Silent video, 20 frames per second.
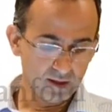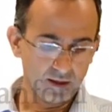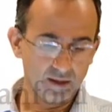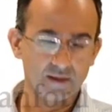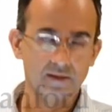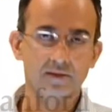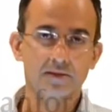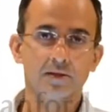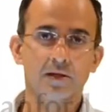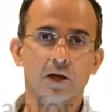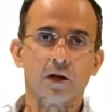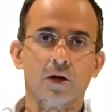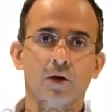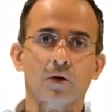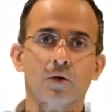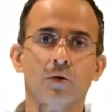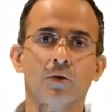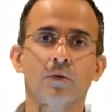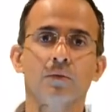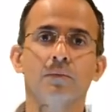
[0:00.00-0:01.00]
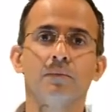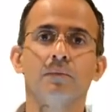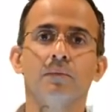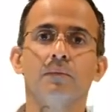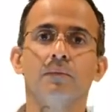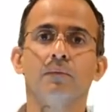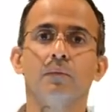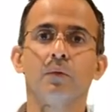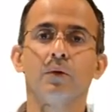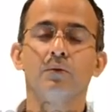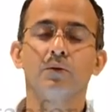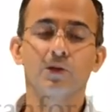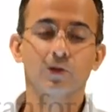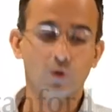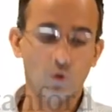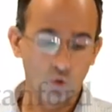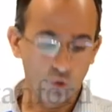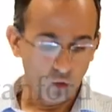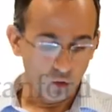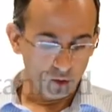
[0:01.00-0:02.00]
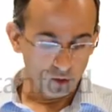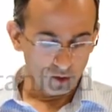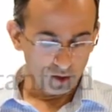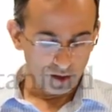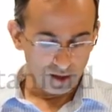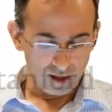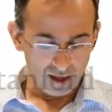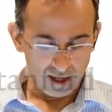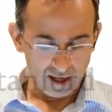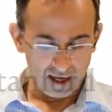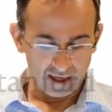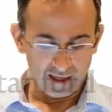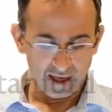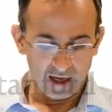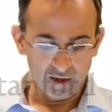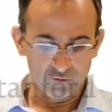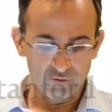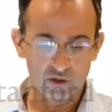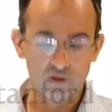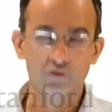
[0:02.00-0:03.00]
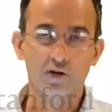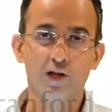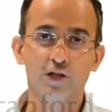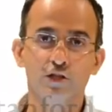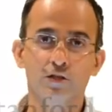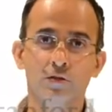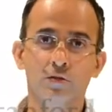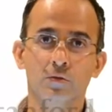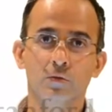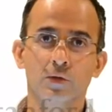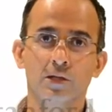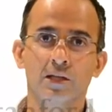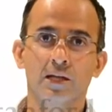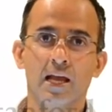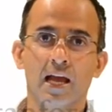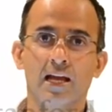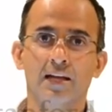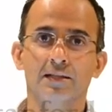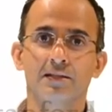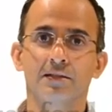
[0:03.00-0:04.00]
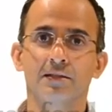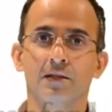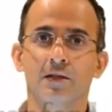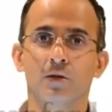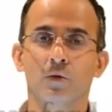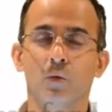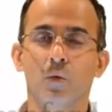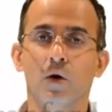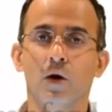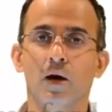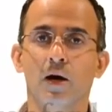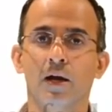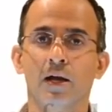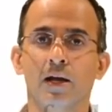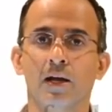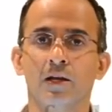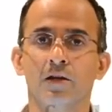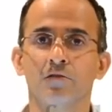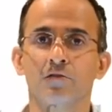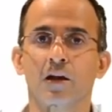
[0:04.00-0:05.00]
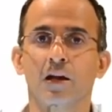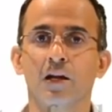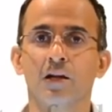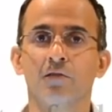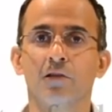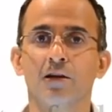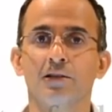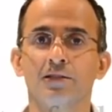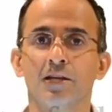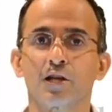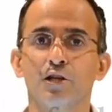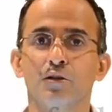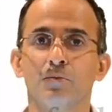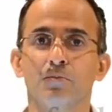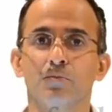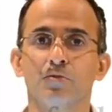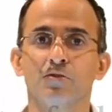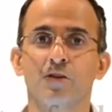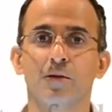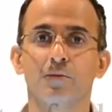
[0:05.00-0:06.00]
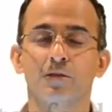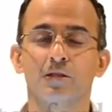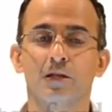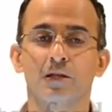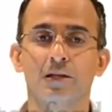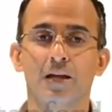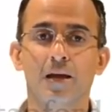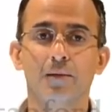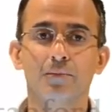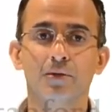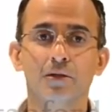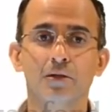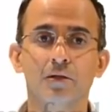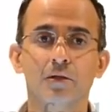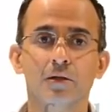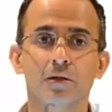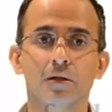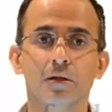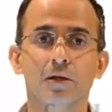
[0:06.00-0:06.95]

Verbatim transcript: and so we would call N N regression with an X and a Y and a regularization parameter lambda.